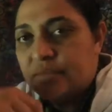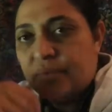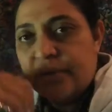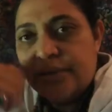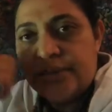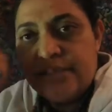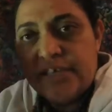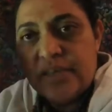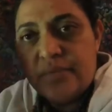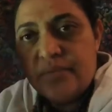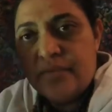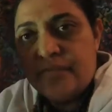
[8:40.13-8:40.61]
my
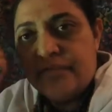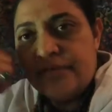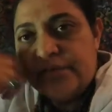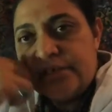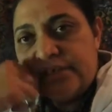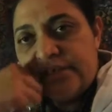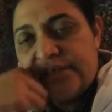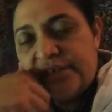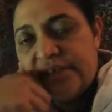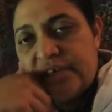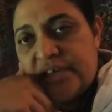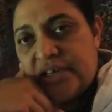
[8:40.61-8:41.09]
team have
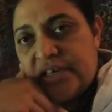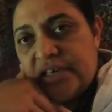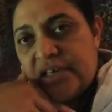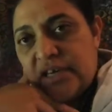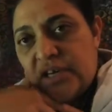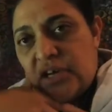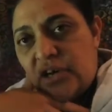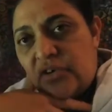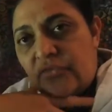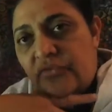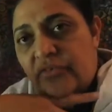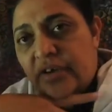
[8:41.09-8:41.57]
just said
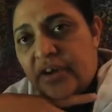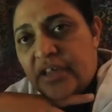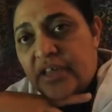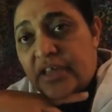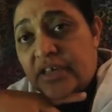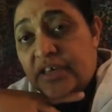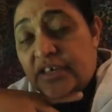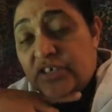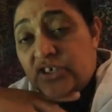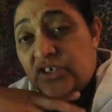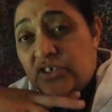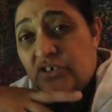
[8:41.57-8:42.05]

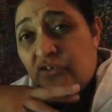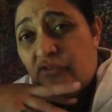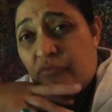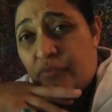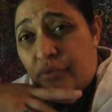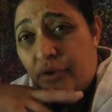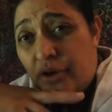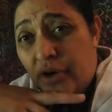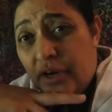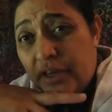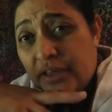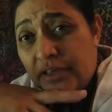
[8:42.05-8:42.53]
recognition of
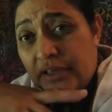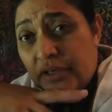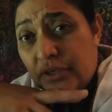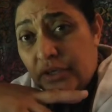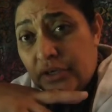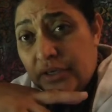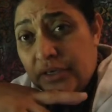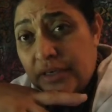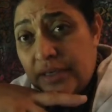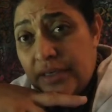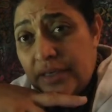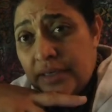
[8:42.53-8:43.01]
prior
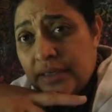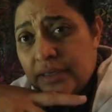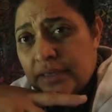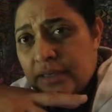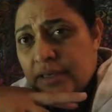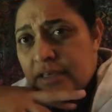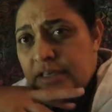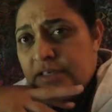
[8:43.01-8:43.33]
learning.